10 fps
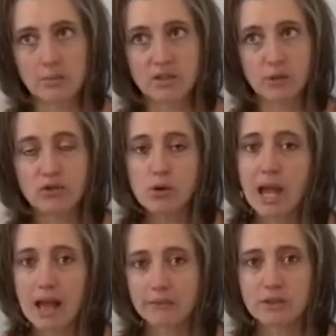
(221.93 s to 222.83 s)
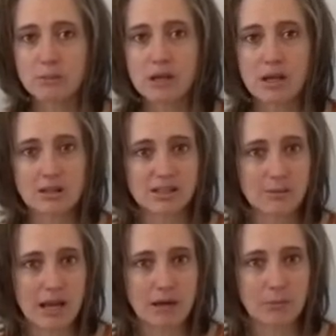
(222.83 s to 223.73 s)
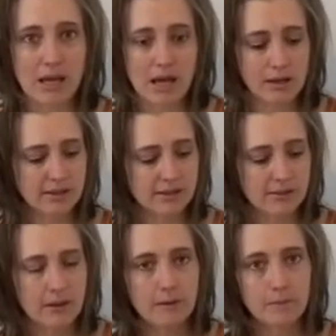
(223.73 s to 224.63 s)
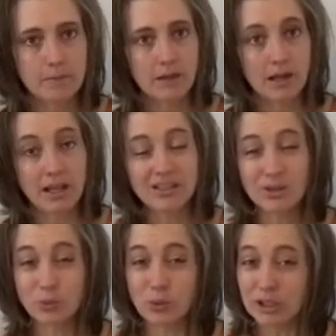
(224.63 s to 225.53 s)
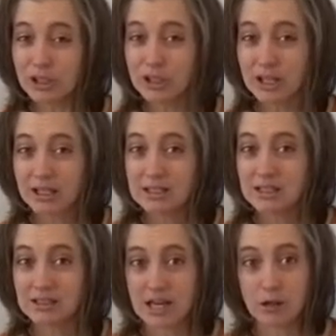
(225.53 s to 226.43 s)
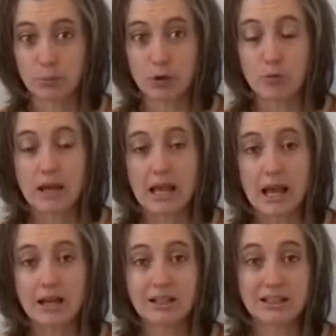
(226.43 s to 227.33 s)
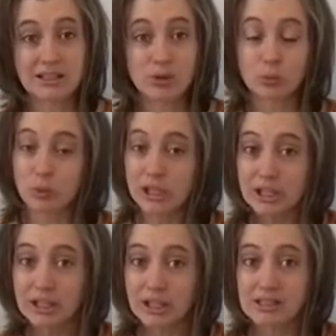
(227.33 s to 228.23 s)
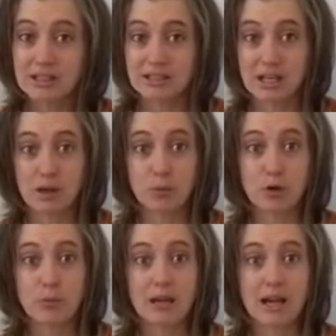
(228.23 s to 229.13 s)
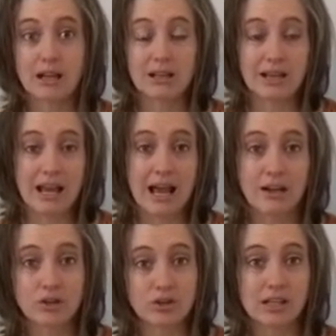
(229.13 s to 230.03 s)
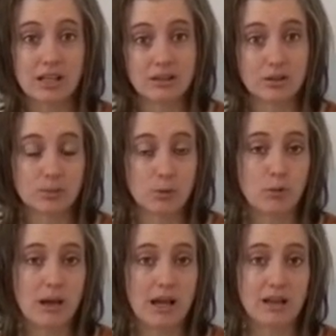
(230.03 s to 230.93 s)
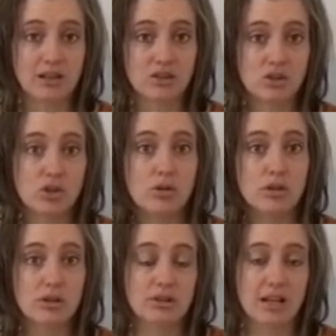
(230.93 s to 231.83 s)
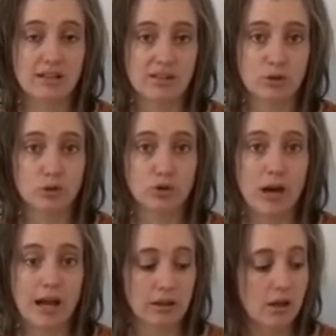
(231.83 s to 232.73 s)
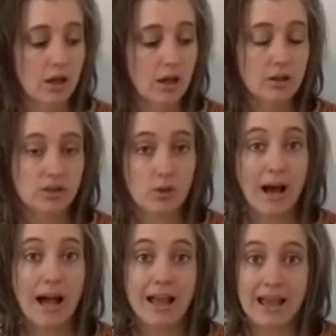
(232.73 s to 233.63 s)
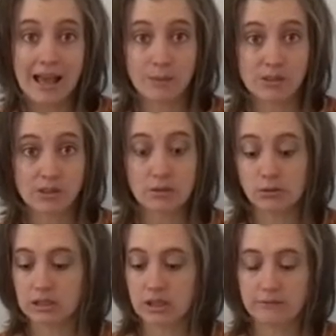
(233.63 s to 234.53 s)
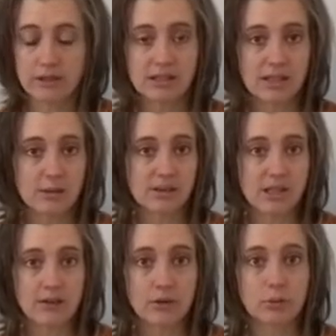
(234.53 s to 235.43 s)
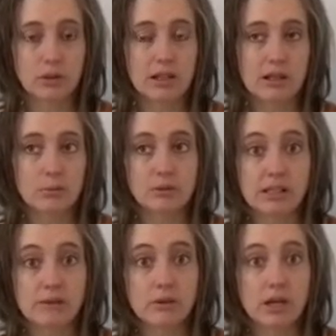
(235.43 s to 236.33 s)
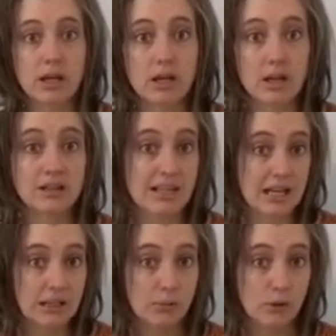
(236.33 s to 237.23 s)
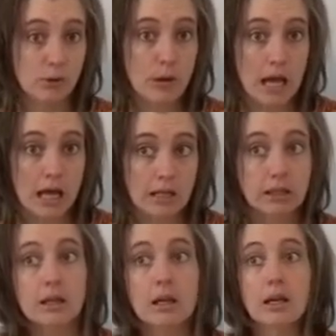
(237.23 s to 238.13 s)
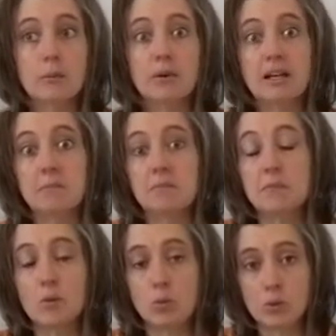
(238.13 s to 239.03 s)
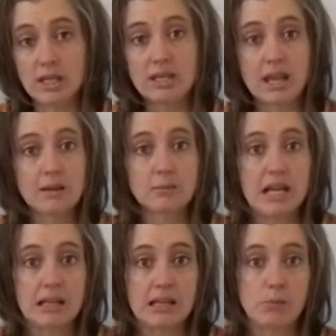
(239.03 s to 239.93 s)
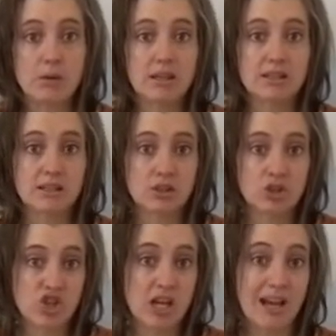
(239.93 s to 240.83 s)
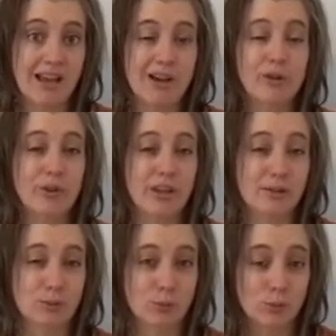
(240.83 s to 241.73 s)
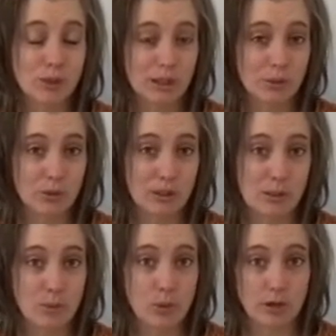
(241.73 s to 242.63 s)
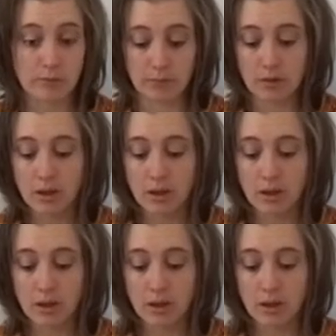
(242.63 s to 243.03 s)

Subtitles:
So if you have to be on some antibiotics, it's a really good idea to take a probiotic, and it's a really good idea to take a probiotic that actually get those probiotics to your intestinal tract. So I absolutely love these. I was never really a believer in a daily probiotic, but we take them daily because GI health is really, really important.